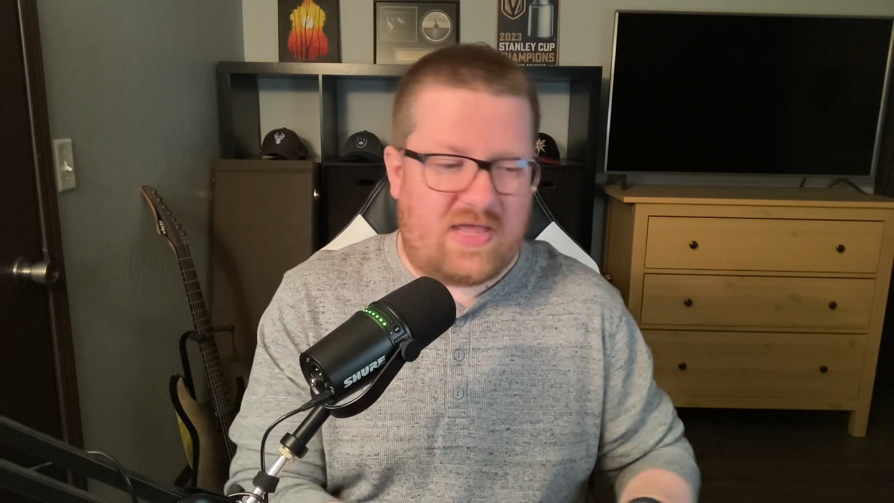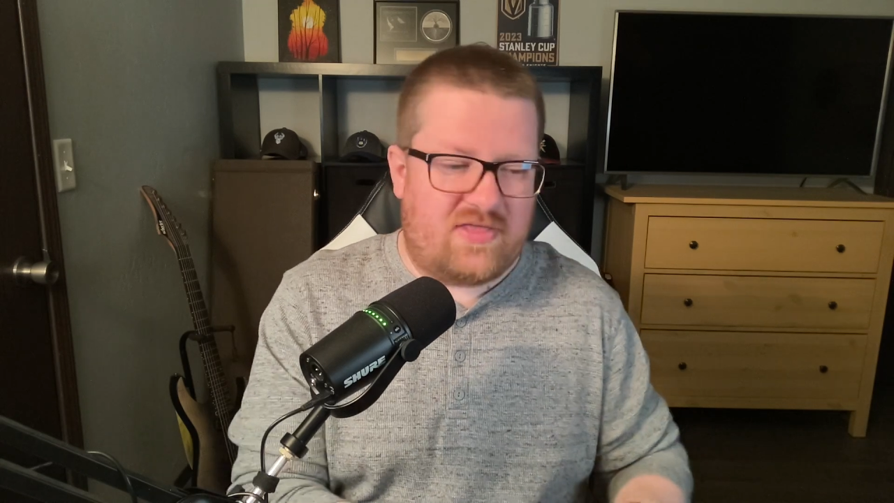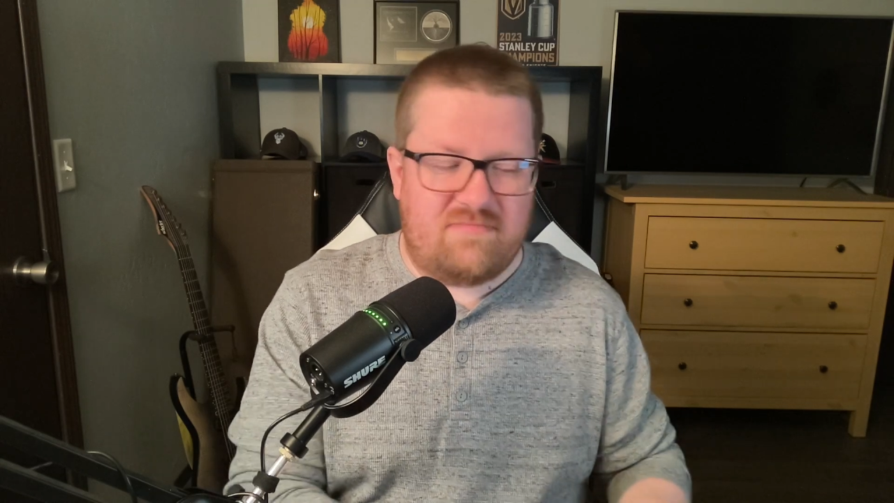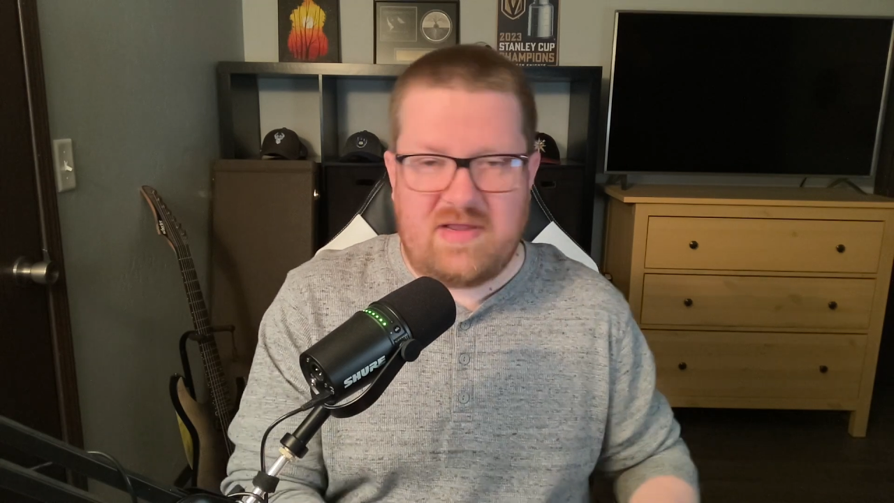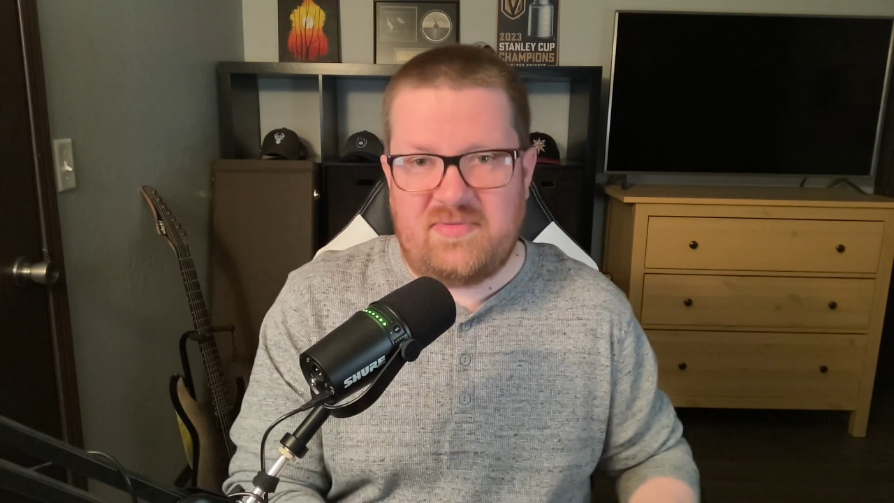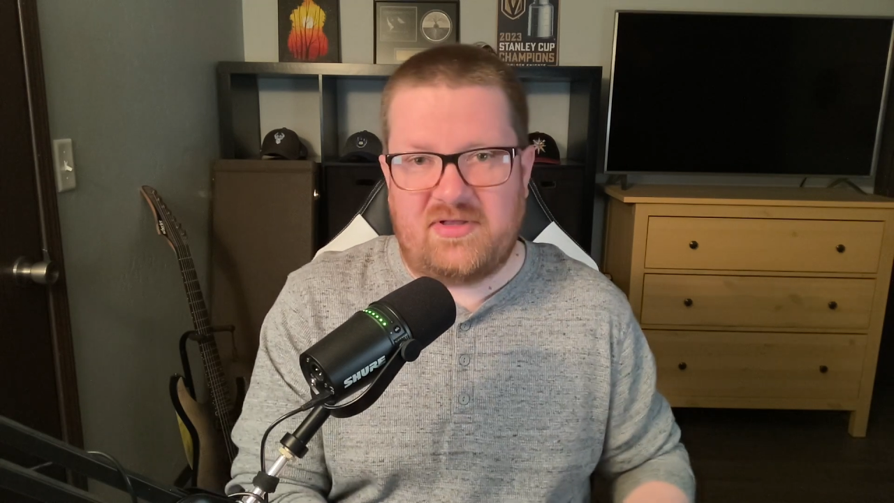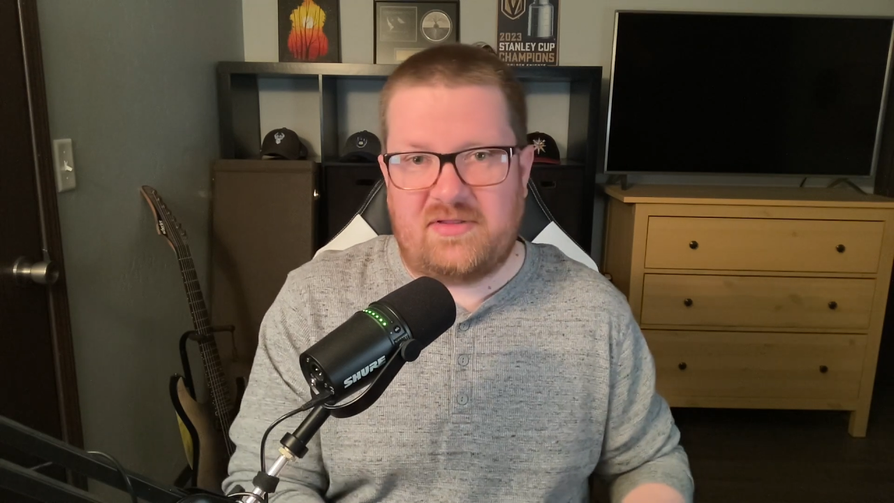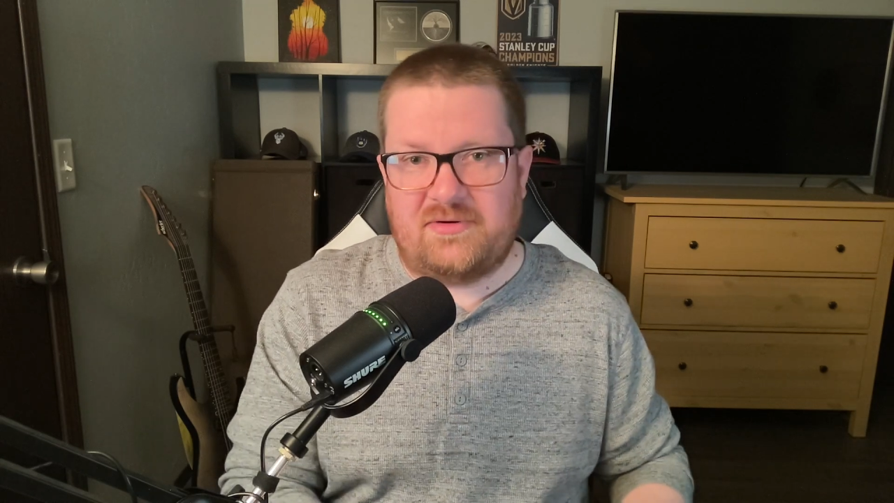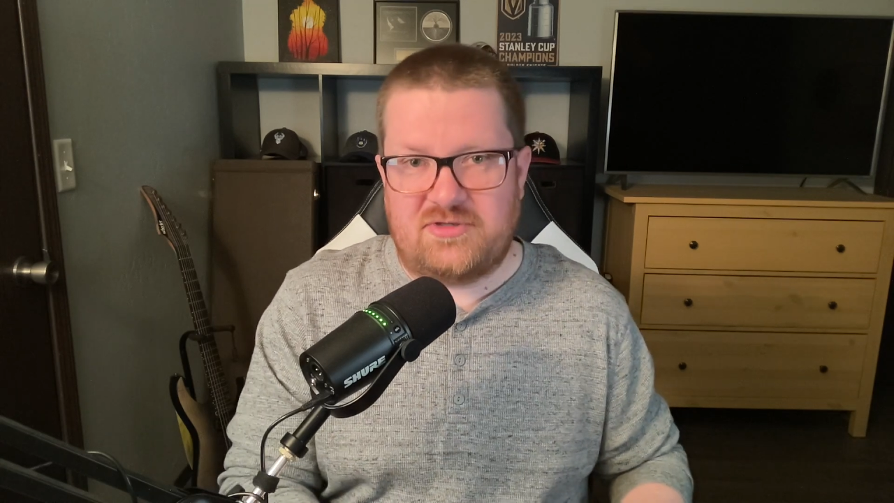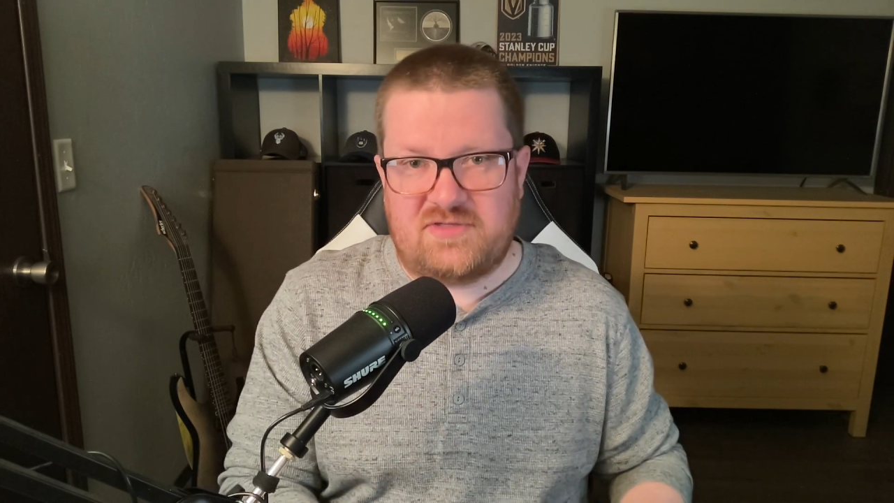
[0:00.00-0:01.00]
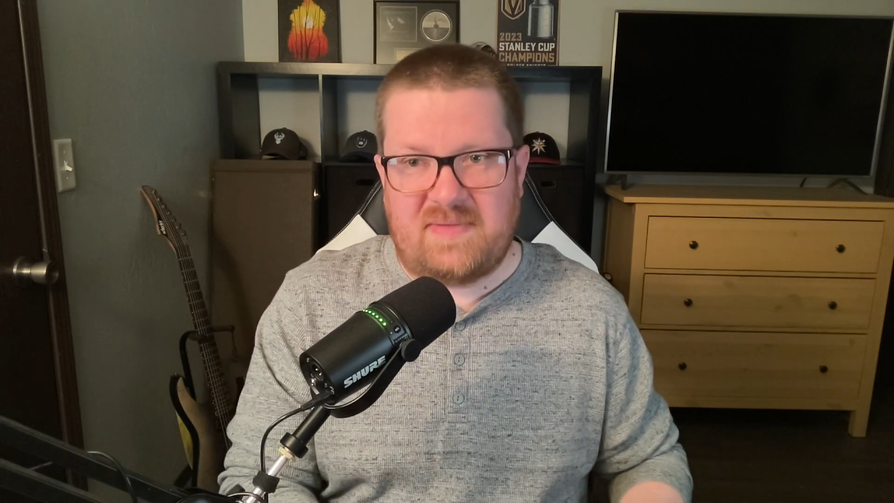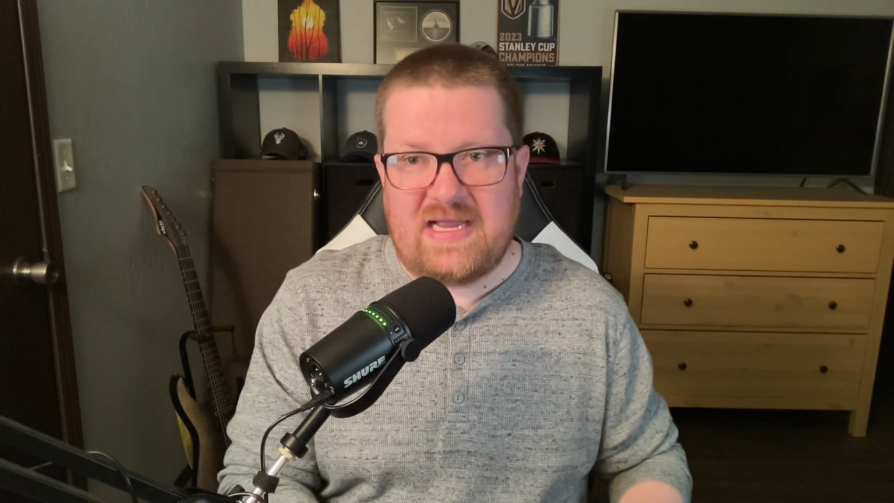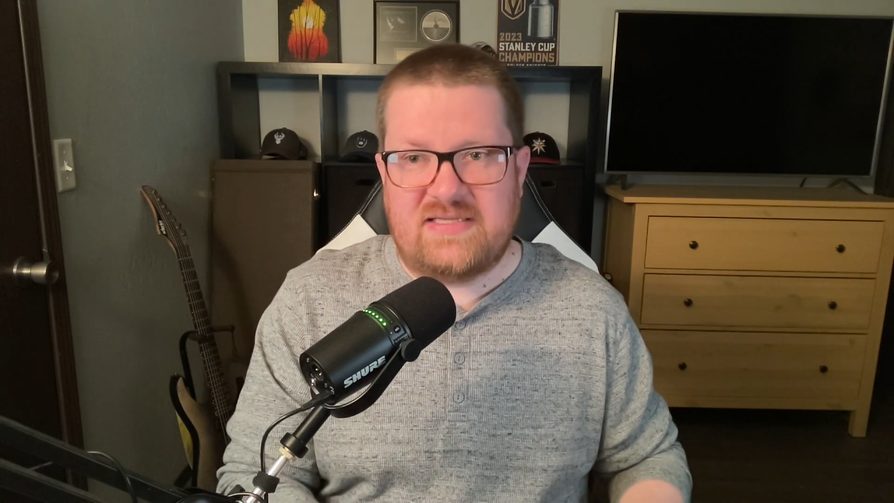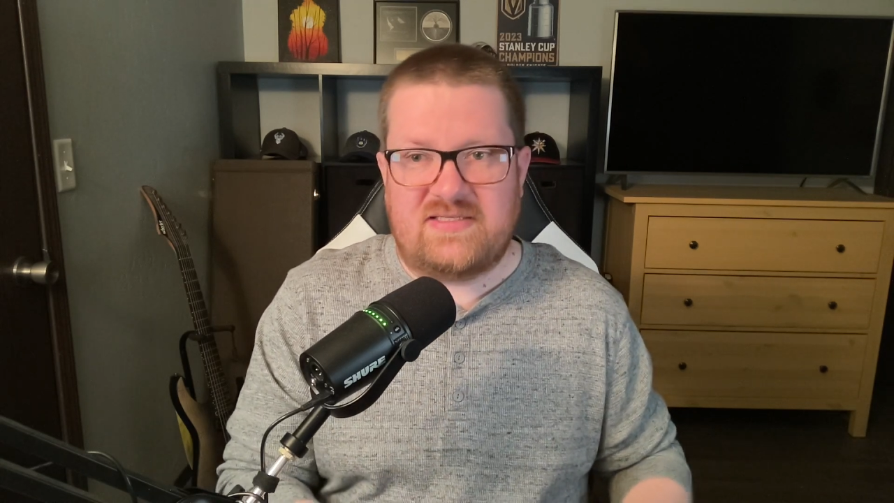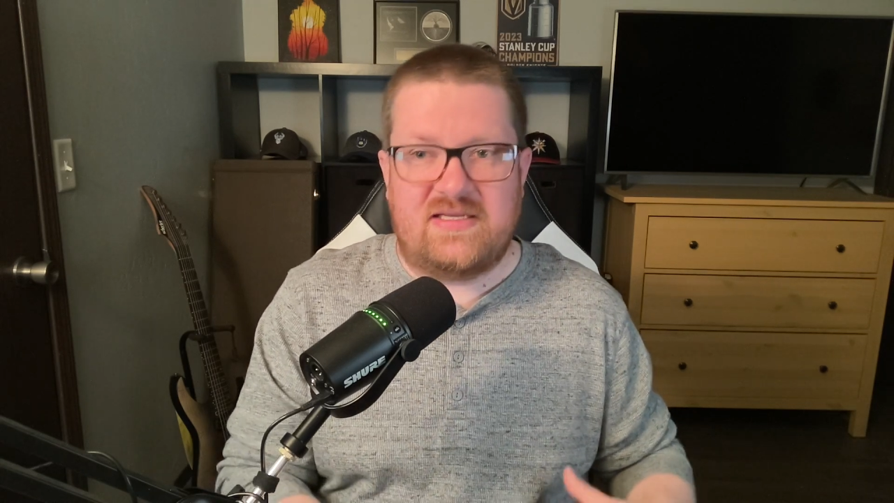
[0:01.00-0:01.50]
and then maybe like a little
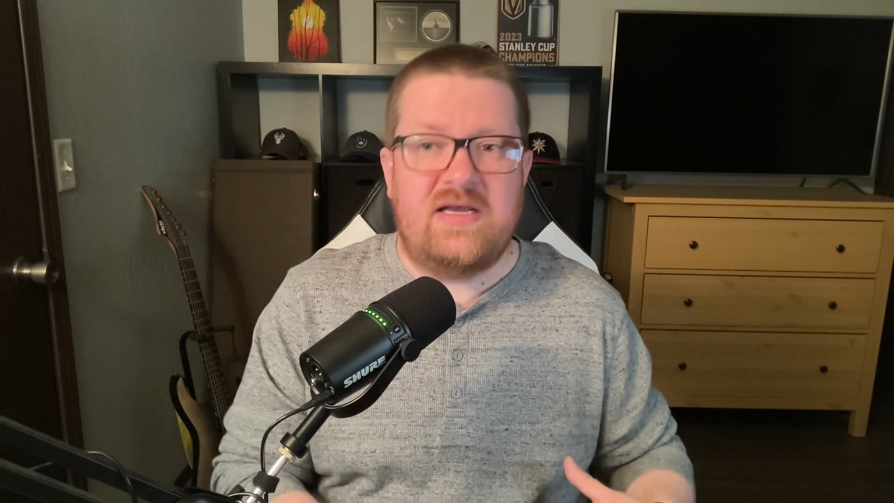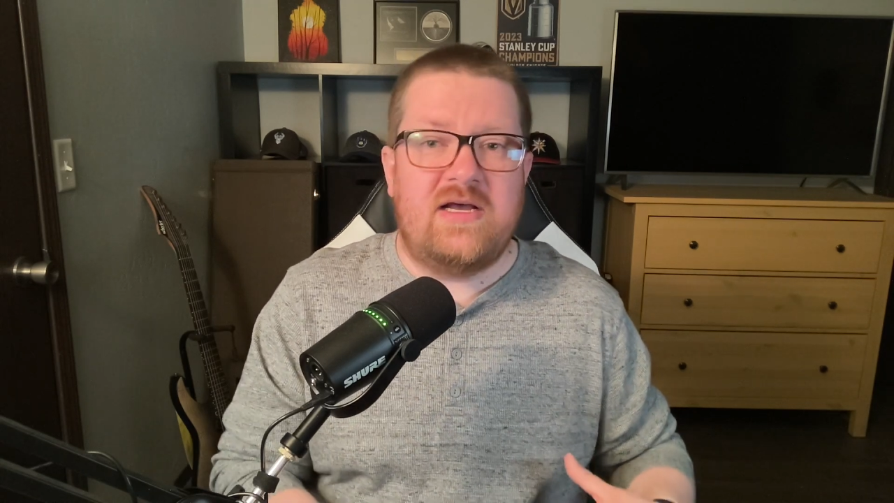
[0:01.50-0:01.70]
space.